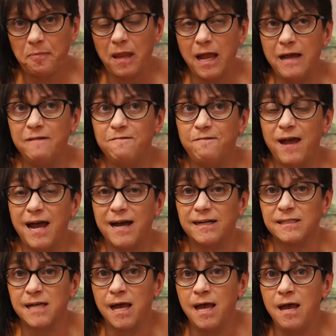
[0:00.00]
In
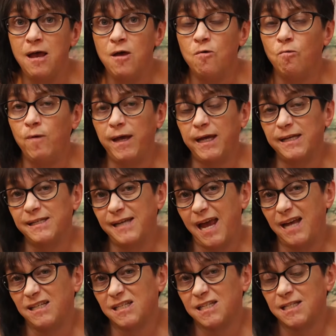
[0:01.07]
fact, we can
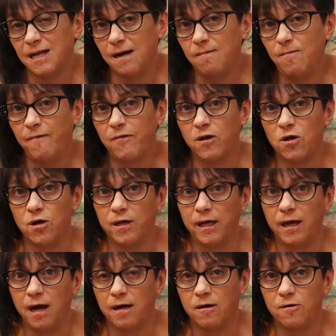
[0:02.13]
take some of the cookie
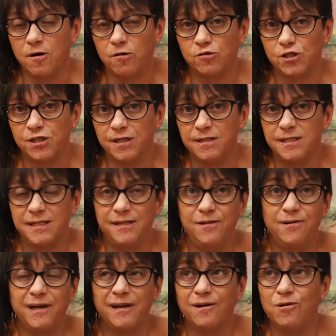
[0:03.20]
cutter notions, and you
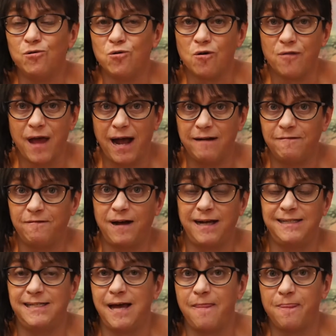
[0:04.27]
can Google that and
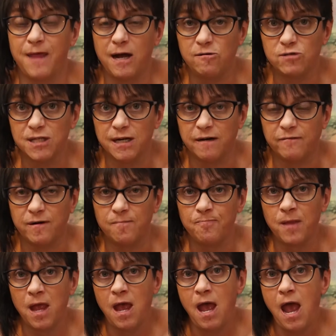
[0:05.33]
find 10,000 of them,
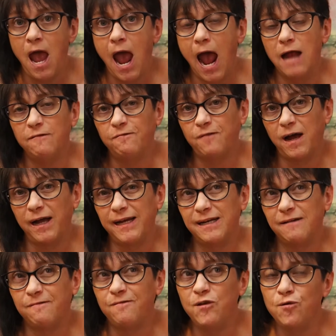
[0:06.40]
and find
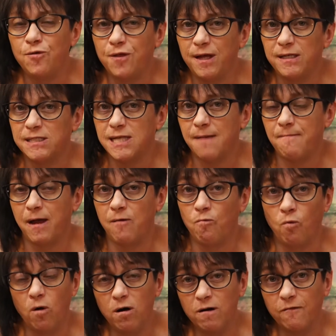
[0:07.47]
a few things that
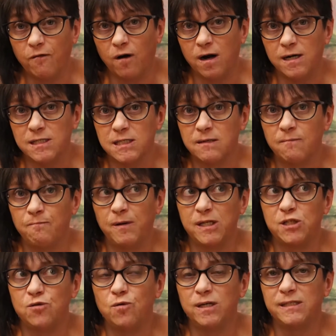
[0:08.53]
might work for us, but
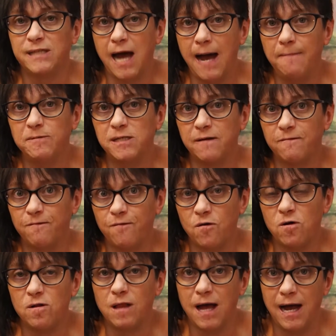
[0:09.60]
to adopt it
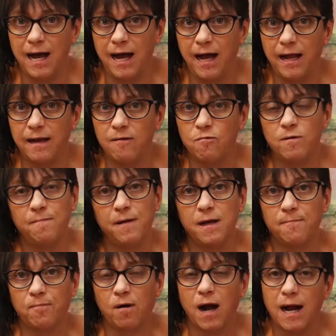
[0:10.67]
full on would be a
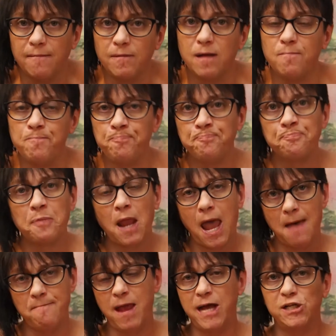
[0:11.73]
problem.
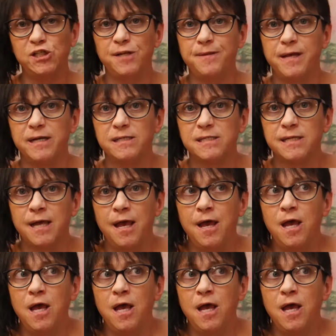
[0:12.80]
Imagine this.